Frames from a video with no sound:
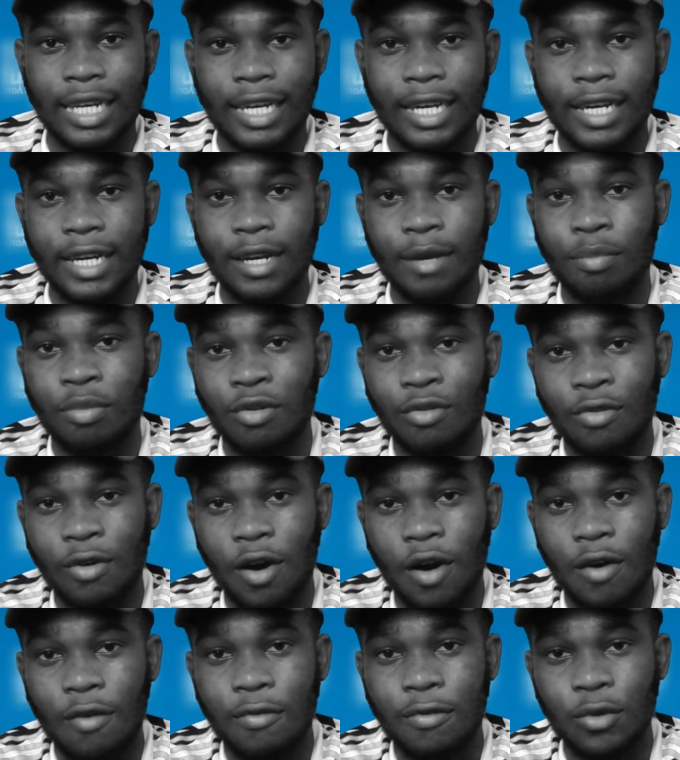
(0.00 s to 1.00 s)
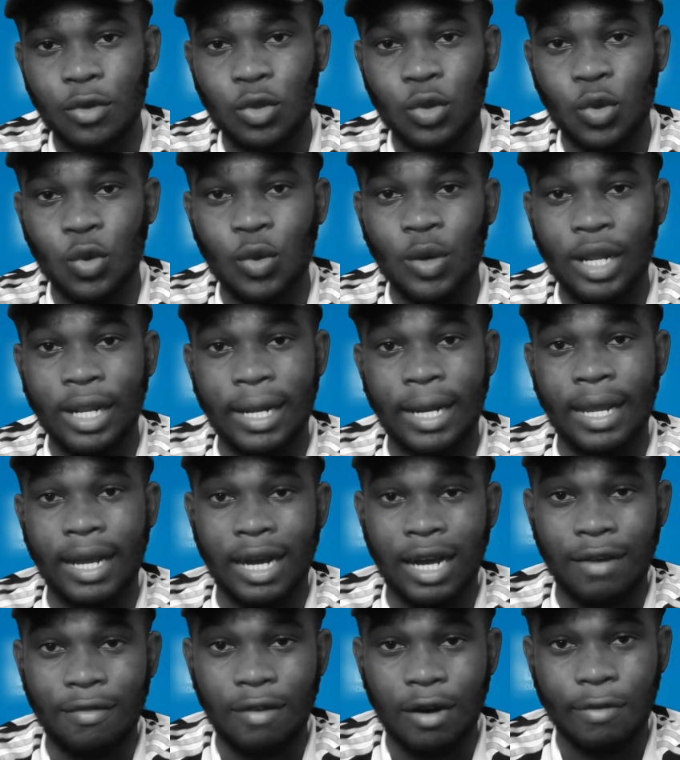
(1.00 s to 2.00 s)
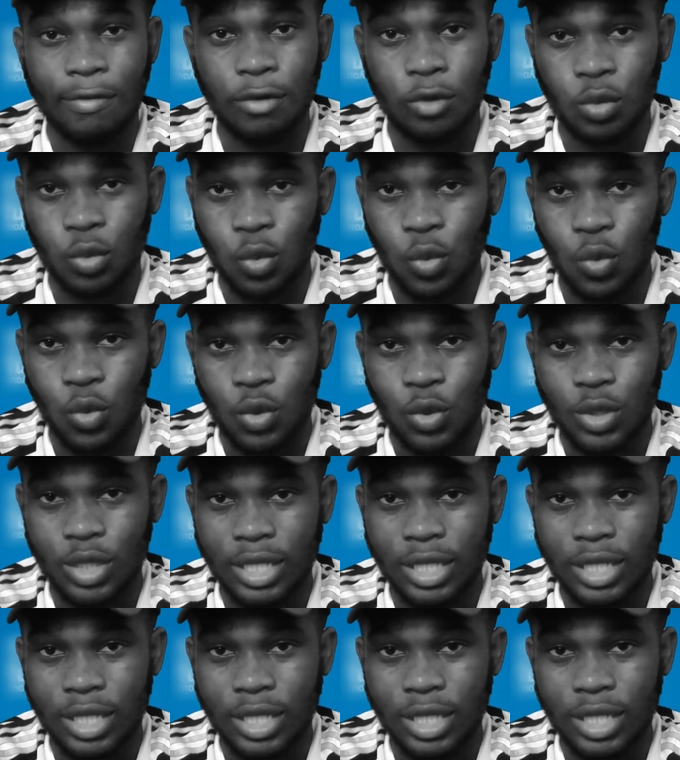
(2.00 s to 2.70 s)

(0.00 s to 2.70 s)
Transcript: a profile photo and then a cover photo